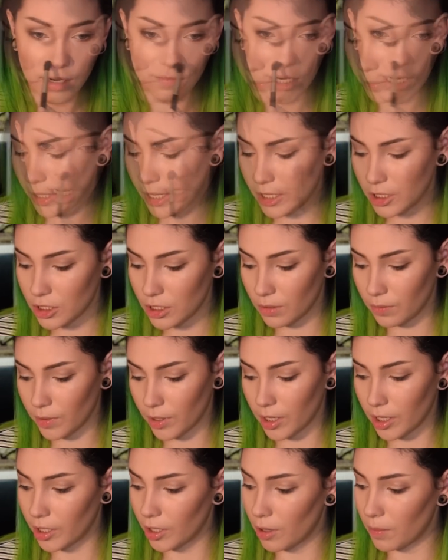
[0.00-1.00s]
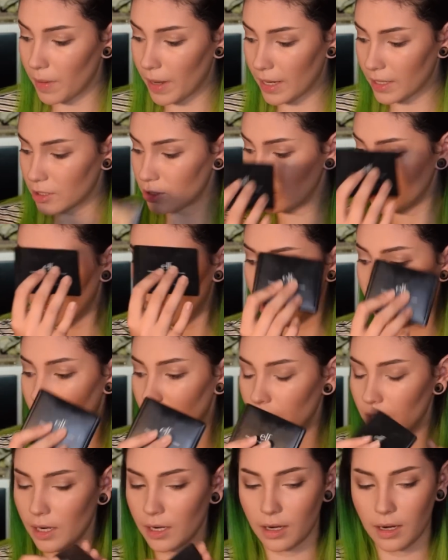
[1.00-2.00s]
Blush, and we're going to go back to
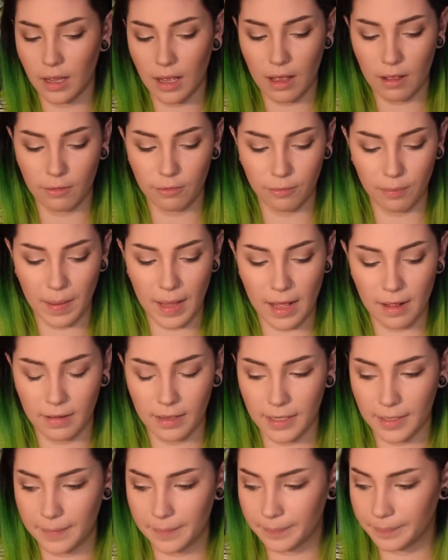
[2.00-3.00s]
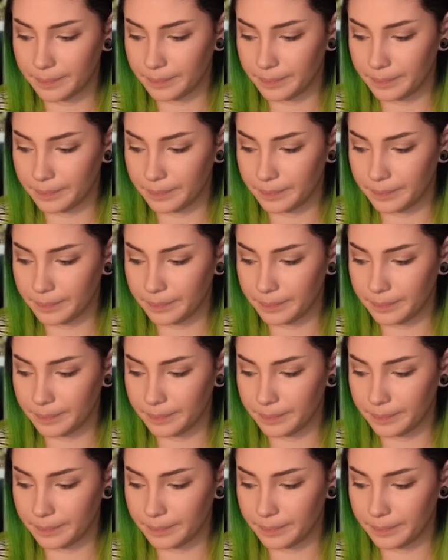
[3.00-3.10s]
our e.l.f. palette.